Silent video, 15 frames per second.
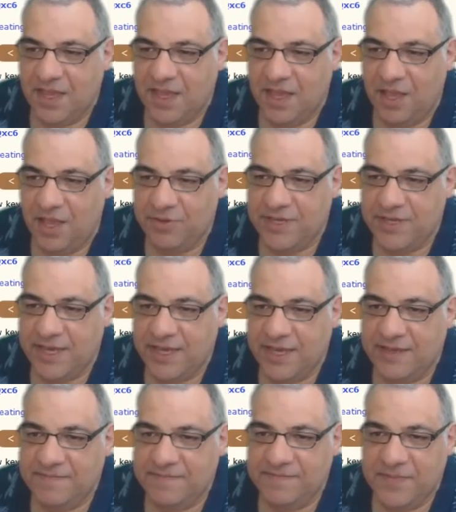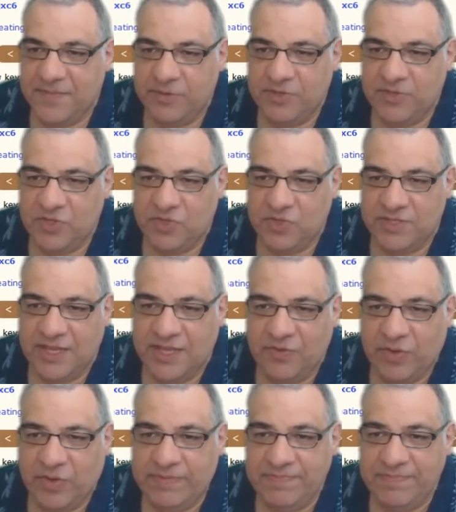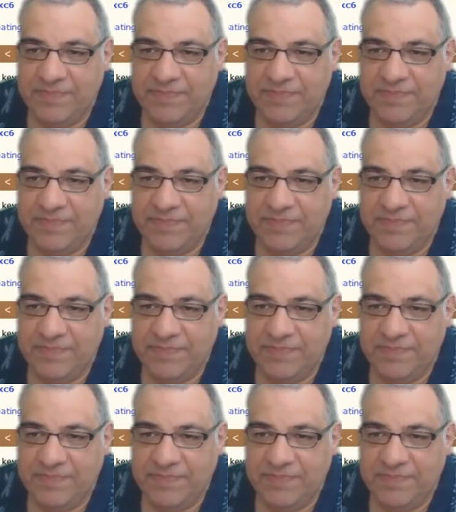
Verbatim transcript: Okay, hope you enjoyed that one.